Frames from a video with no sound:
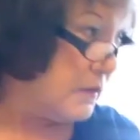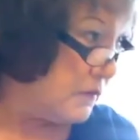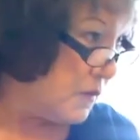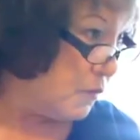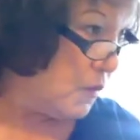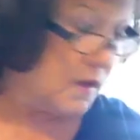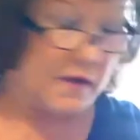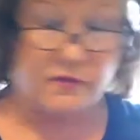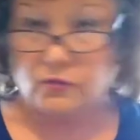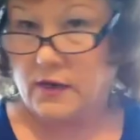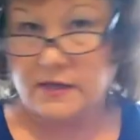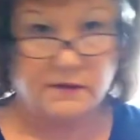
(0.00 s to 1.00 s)
the one on the
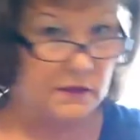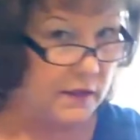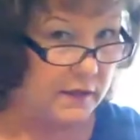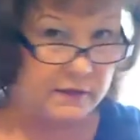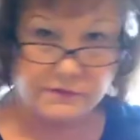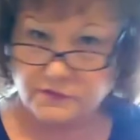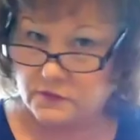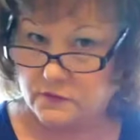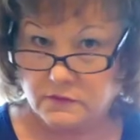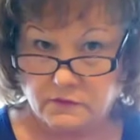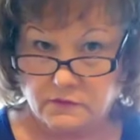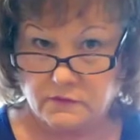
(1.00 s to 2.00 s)
right and the left
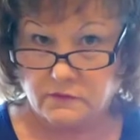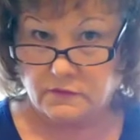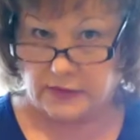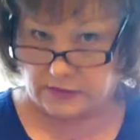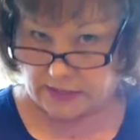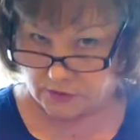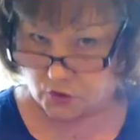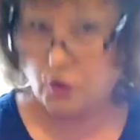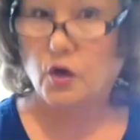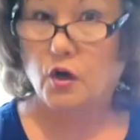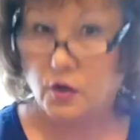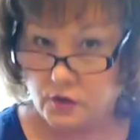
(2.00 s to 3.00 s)
that has
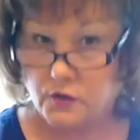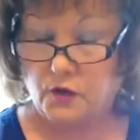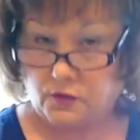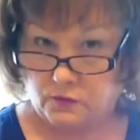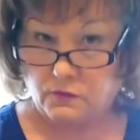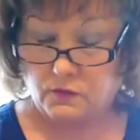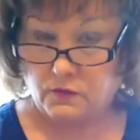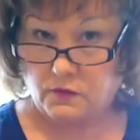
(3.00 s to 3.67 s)
hurt you,